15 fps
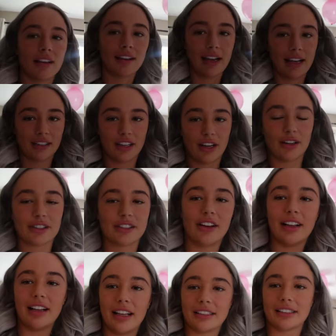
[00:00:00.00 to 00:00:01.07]
I had girls'
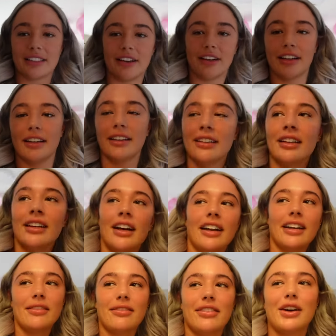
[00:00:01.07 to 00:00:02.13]
night last night. Oh. I
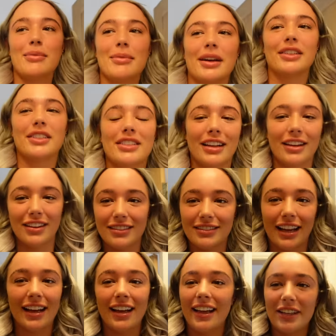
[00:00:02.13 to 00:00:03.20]
didn't film it. I just said
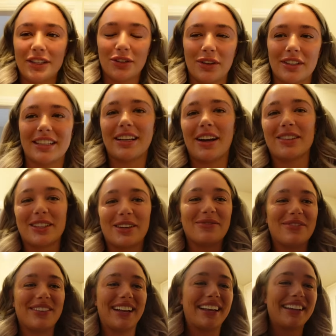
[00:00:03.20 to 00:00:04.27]
enjoyed the girls'
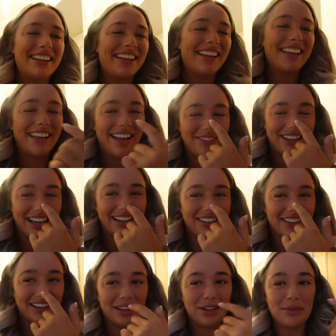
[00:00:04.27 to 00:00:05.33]
company, and we had
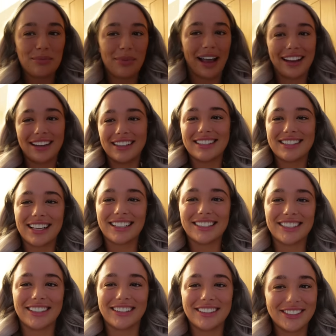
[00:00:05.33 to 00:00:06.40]
like a little painting
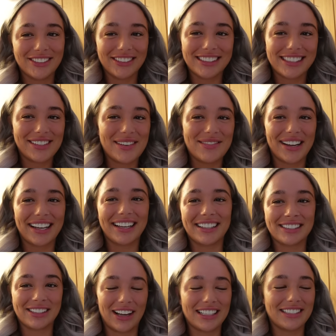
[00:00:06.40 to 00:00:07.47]
session. Do you want to see what painting
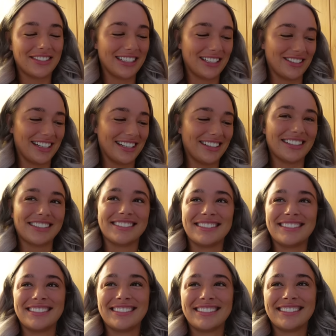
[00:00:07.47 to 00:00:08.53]
looks I think it's really good.
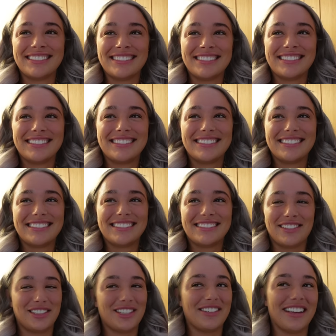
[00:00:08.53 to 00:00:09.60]

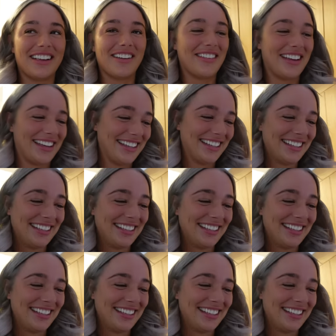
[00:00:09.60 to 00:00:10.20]
What do you think of it?